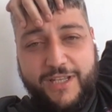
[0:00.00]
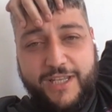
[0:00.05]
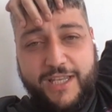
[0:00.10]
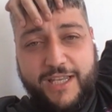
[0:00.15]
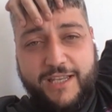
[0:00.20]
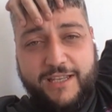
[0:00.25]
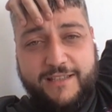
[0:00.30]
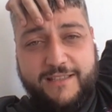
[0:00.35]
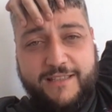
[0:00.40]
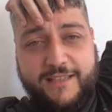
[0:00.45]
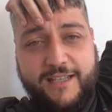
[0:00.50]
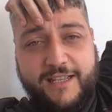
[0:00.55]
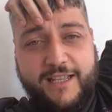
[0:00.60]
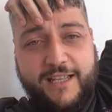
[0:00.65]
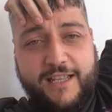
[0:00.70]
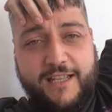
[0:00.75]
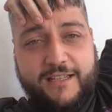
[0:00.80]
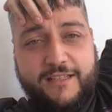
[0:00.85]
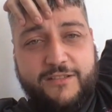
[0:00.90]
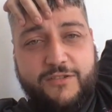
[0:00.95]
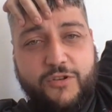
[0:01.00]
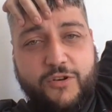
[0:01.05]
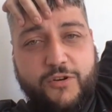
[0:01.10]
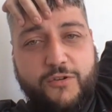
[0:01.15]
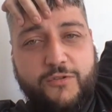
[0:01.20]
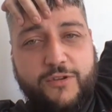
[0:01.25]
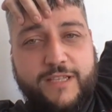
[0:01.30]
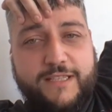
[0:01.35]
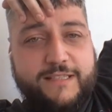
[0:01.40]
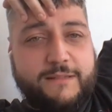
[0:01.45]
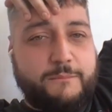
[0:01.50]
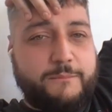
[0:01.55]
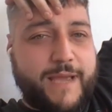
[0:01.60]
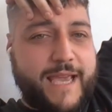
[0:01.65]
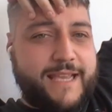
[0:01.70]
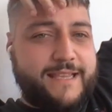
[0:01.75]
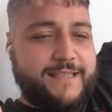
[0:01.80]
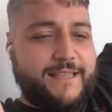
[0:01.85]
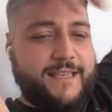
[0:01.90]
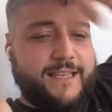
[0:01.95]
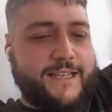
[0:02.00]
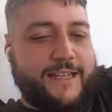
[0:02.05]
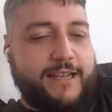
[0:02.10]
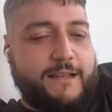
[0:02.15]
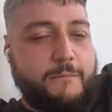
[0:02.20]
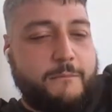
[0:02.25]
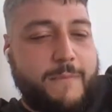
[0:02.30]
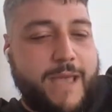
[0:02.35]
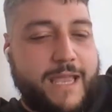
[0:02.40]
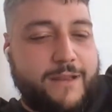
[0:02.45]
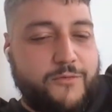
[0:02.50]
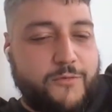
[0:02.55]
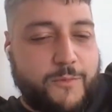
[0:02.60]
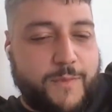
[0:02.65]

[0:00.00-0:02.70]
is. So it's basically a menu